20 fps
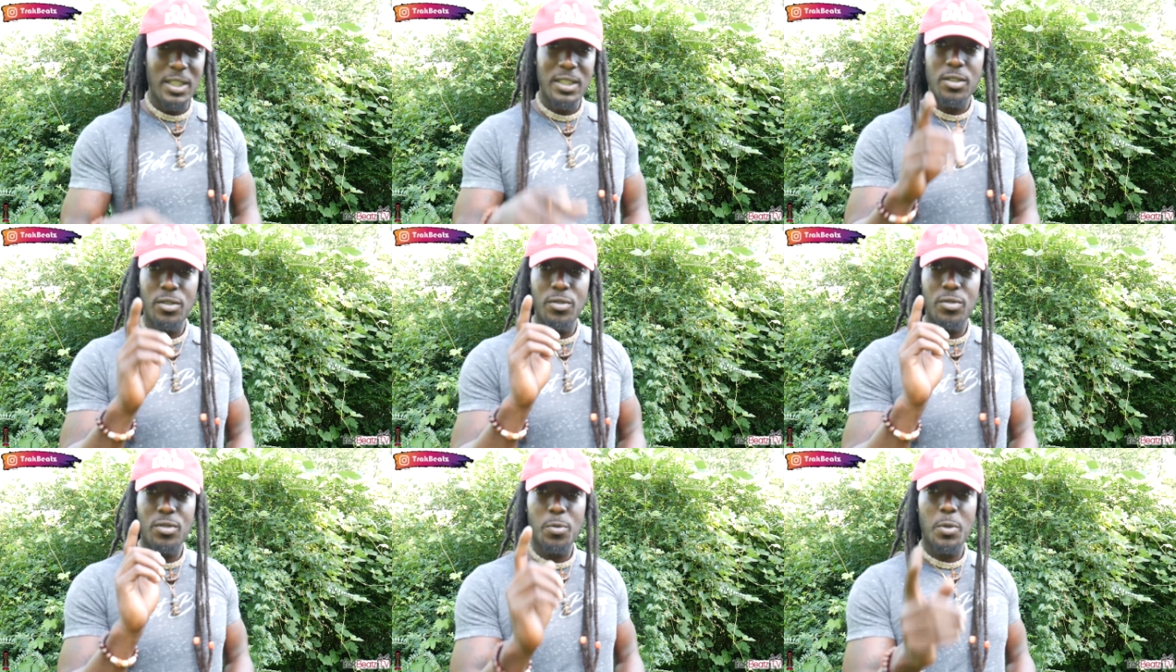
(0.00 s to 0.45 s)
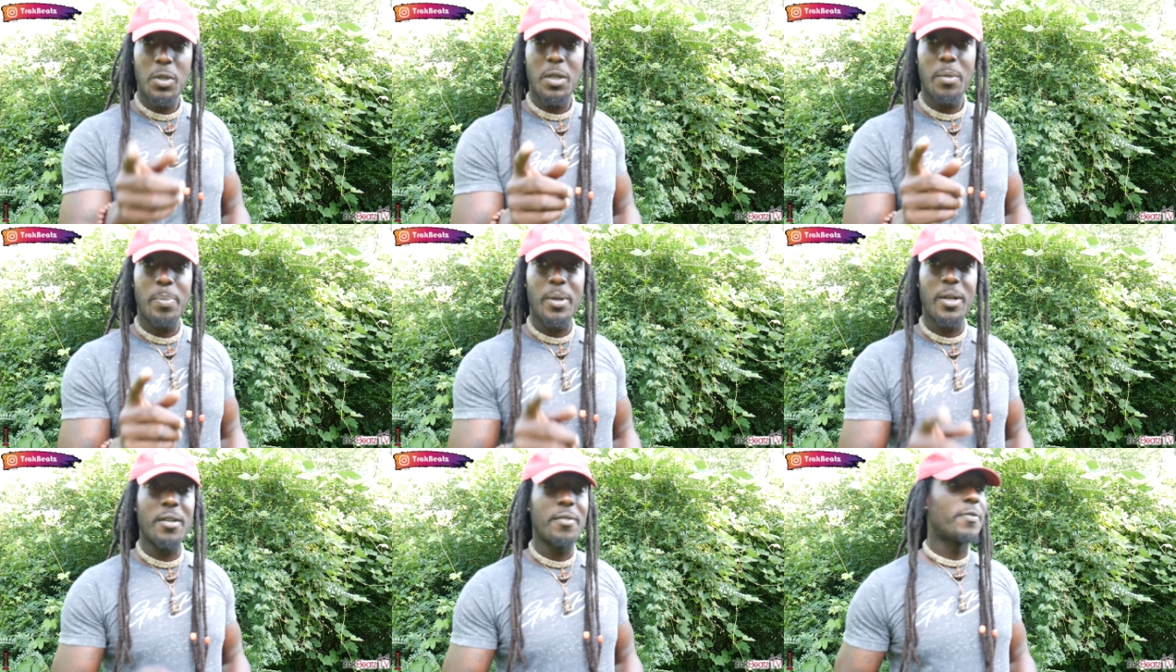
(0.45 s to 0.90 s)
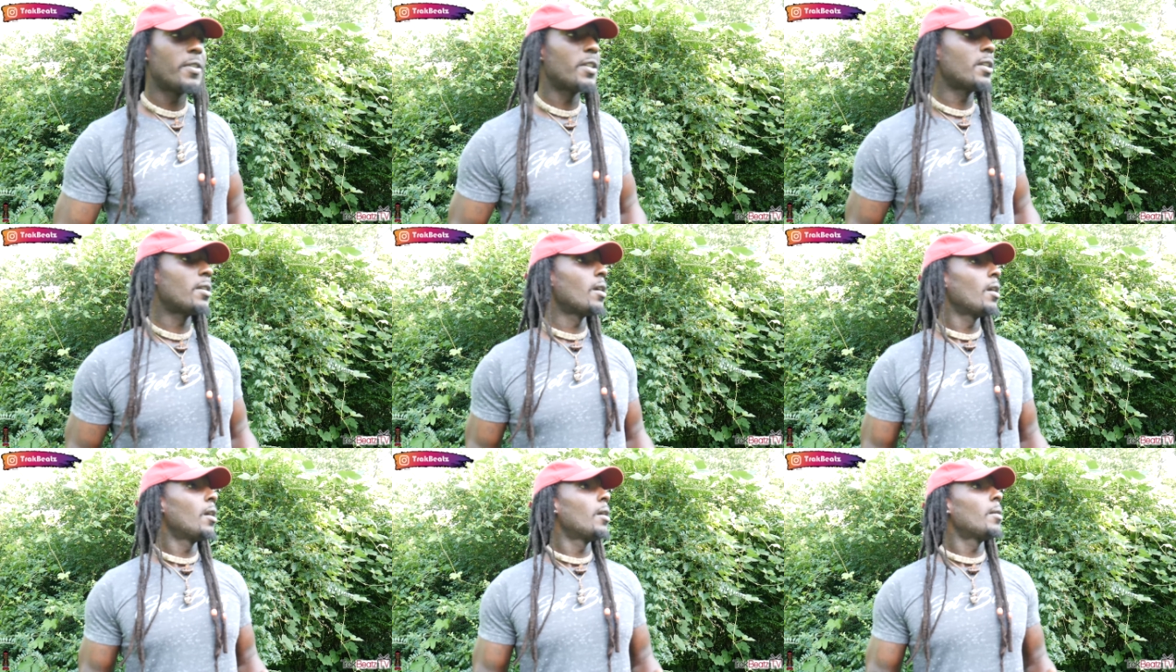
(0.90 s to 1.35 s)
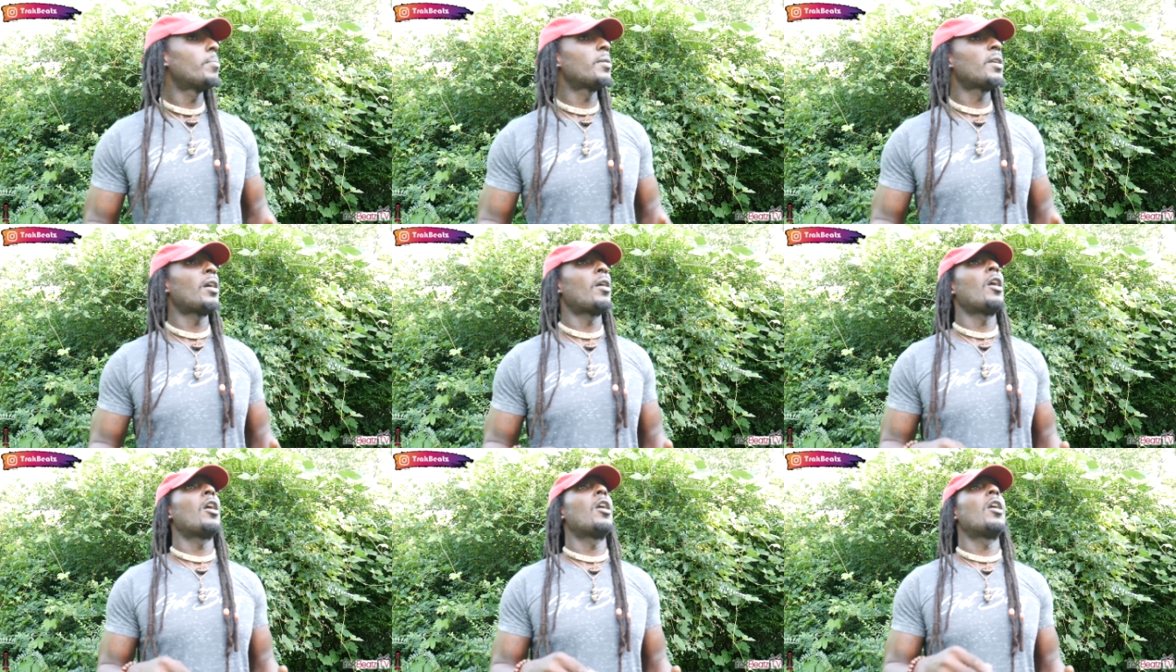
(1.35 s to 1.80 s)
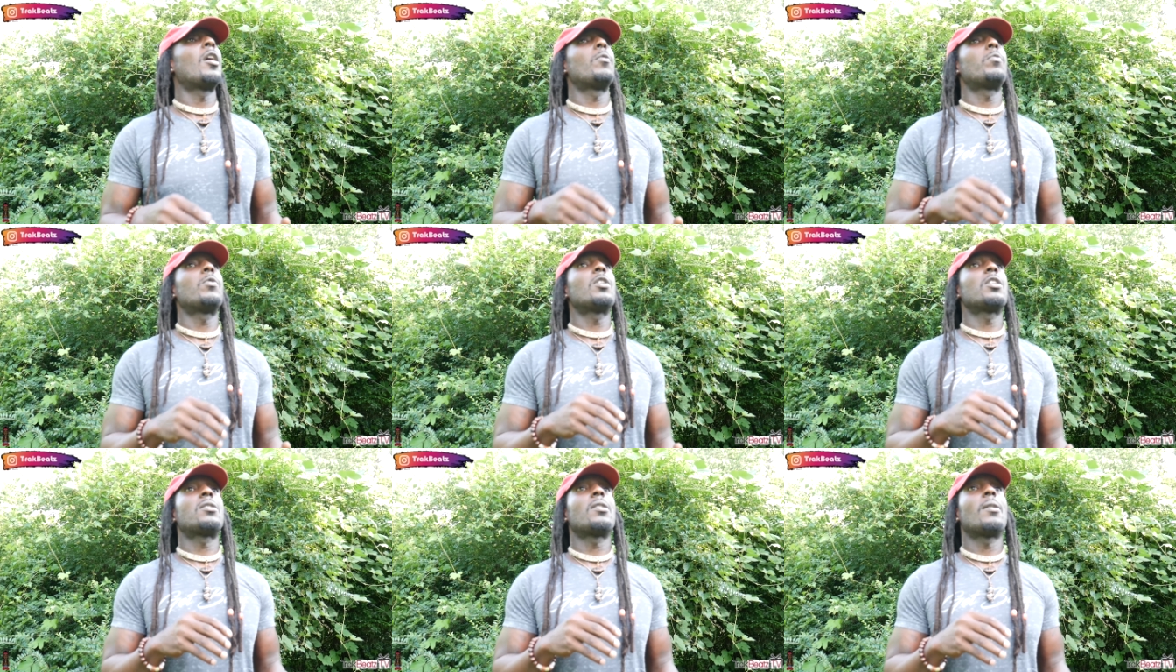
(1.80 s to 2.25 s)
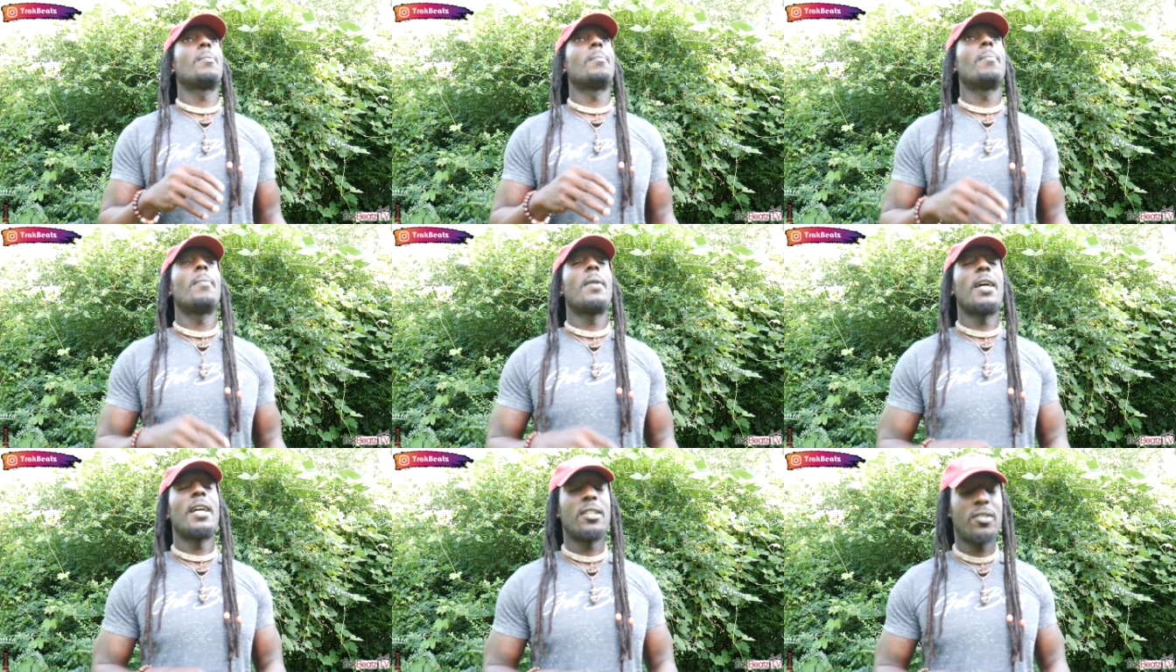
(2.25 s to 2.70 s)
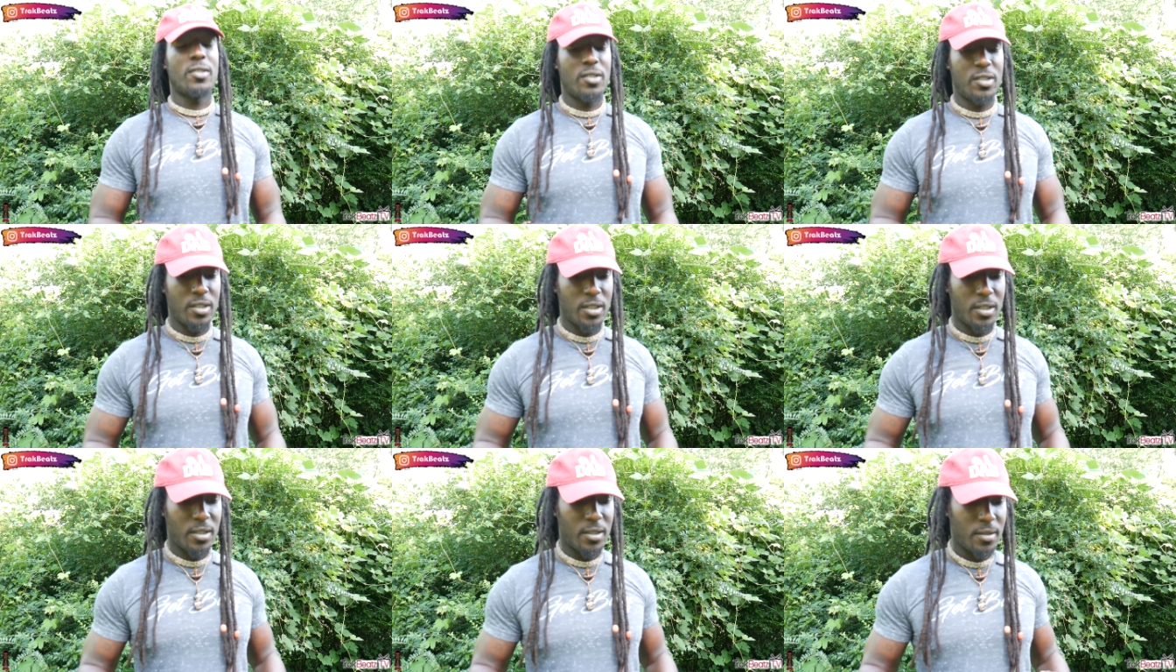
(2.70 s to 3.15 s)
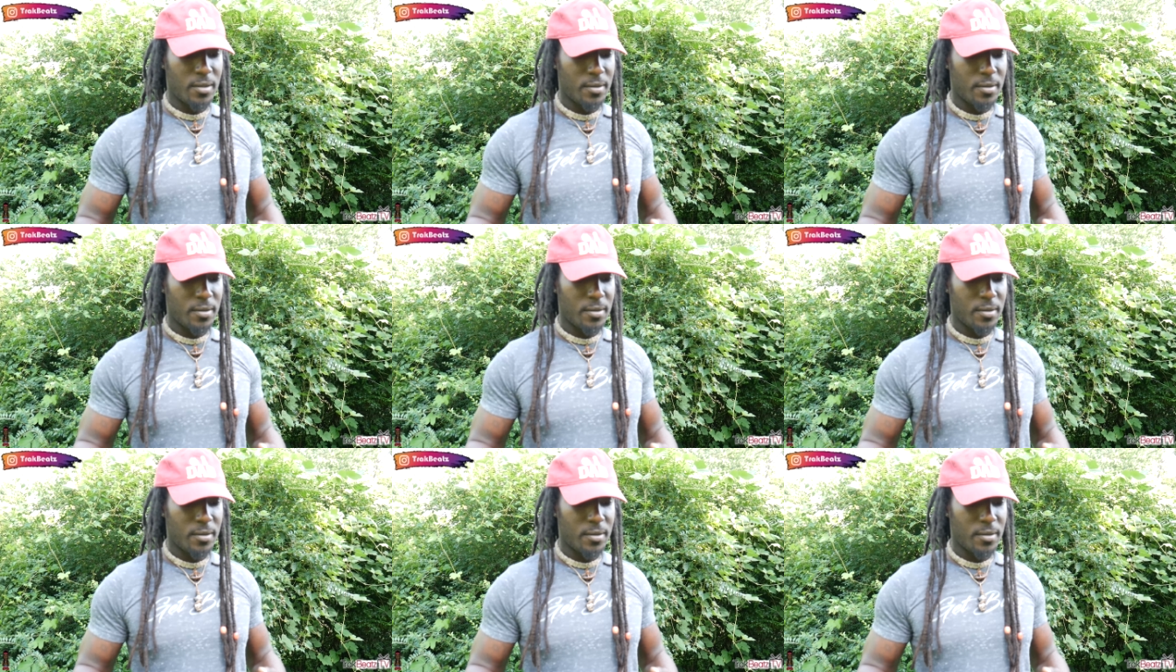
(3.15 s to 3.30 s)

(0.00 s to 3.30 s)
like to use the word perfect, but I want to master